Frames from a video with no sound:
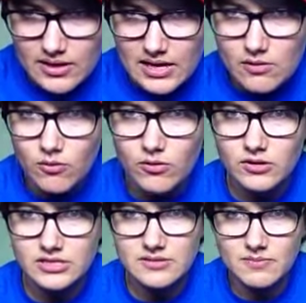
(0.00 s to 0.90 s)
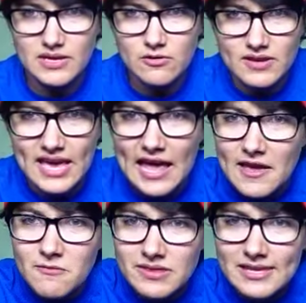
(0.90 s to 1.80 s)
in order to be
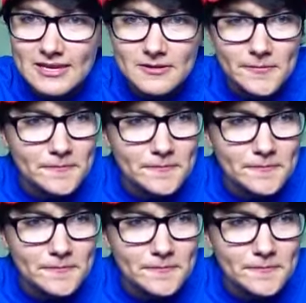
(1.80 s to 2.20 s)
okay with it,